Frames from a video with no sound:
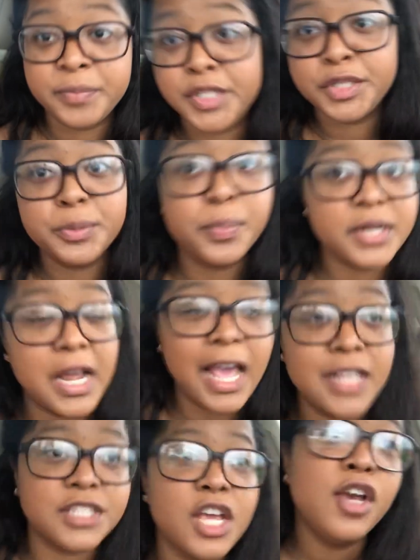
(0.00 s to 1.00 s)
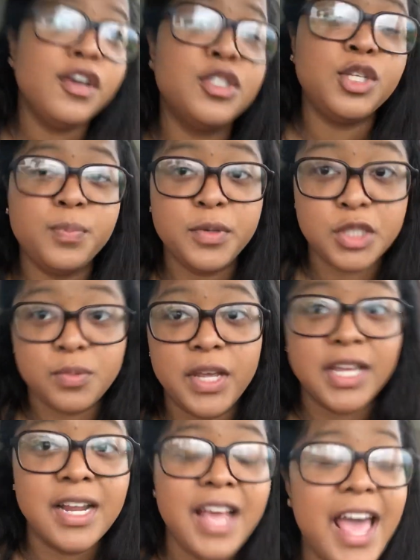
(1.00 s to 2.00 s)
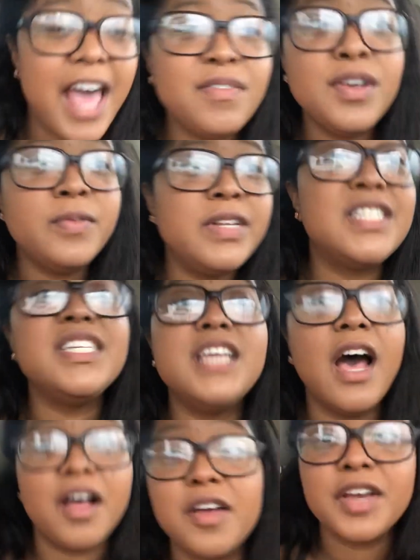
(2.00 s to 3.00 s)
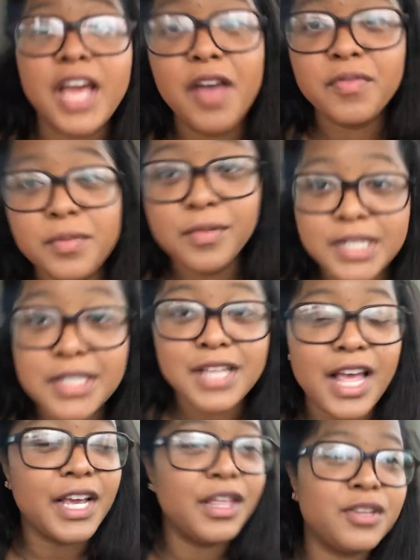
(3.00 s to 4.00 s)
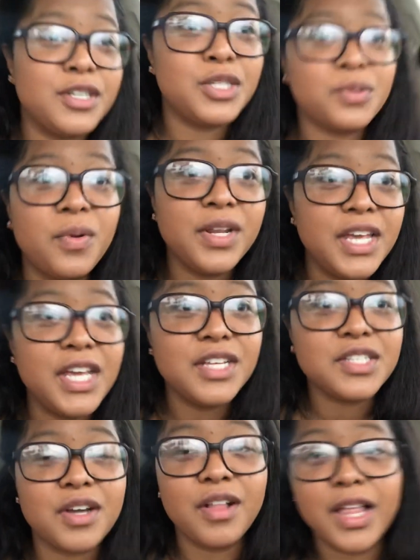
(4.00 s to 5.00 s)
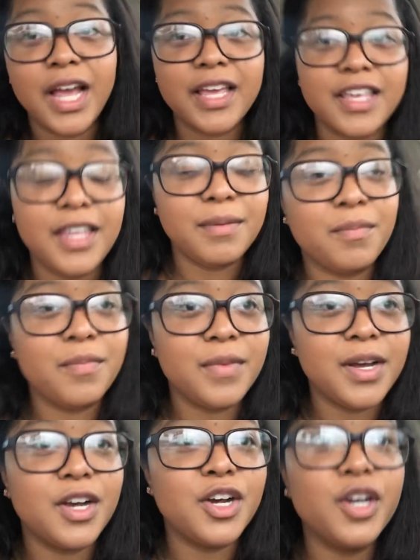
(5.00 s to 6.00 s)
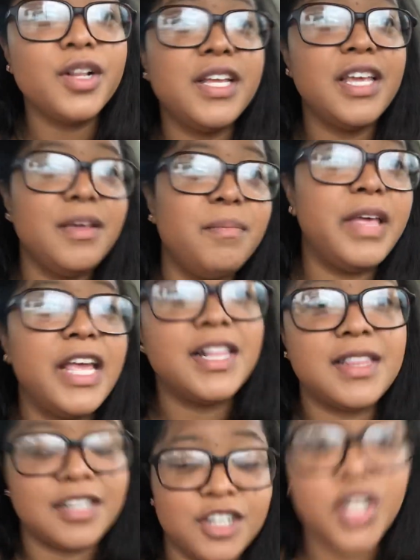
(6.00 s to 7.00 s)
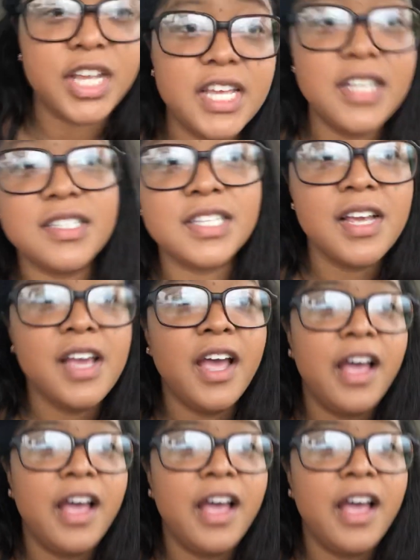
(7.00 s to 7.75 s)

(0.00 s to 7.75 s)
super nice, super sweet. Everyone's young. Everyone's like in their 20s or like early mid 30s.